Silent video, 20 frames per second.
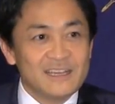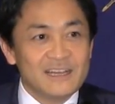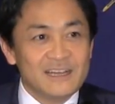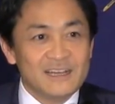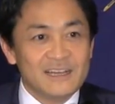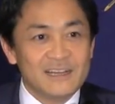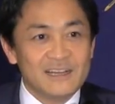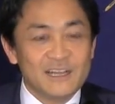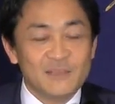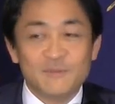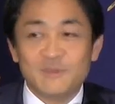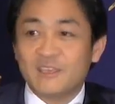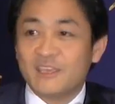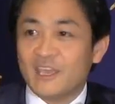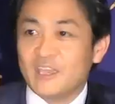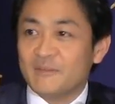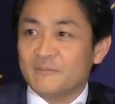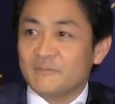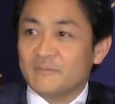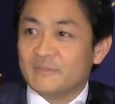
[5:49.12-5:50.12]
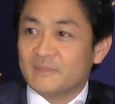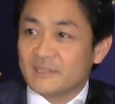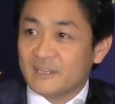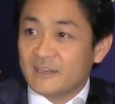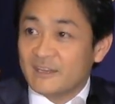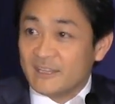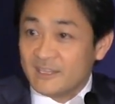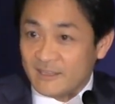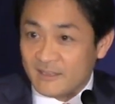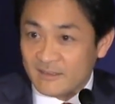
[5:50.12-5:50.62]
I became
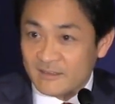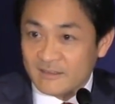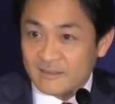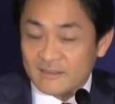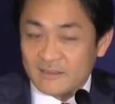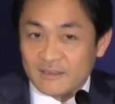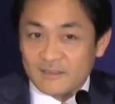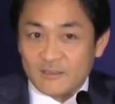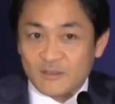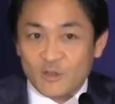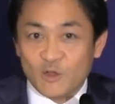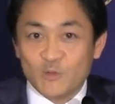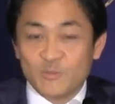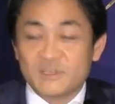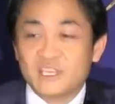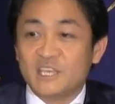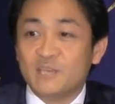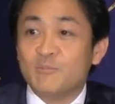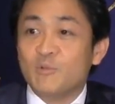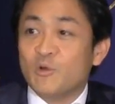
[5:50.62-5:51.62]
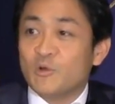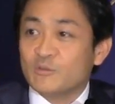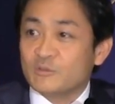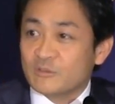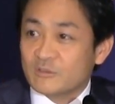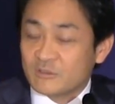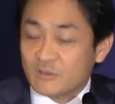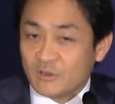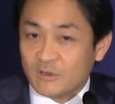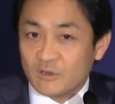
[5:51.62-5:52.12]
the leader of Kibo
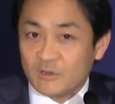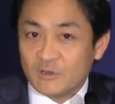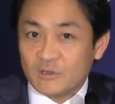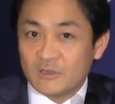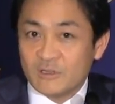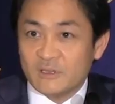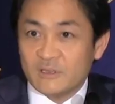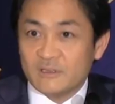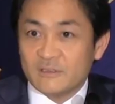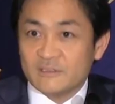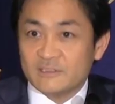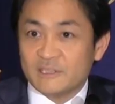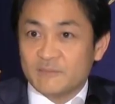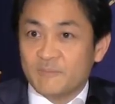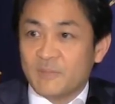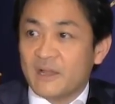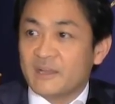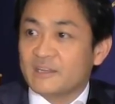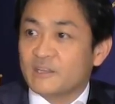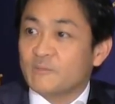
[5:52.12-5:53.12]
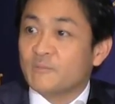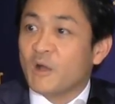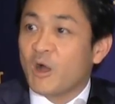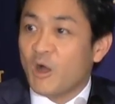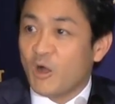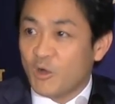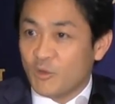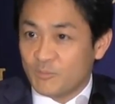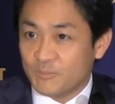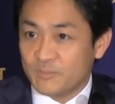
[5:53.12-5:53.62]
no To, the Party of
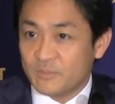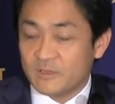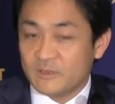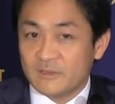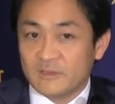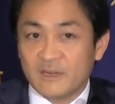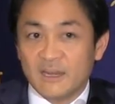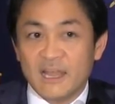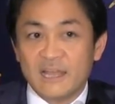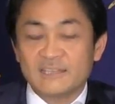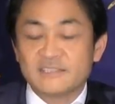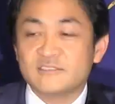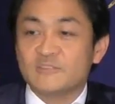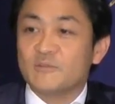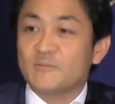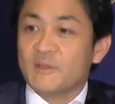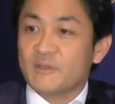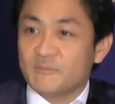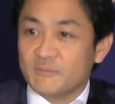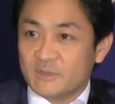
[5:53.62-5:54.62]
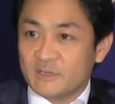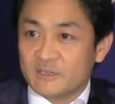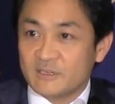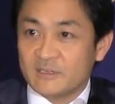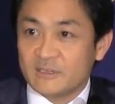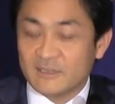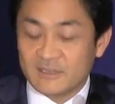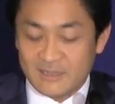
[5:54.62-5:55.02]
Hope, last November.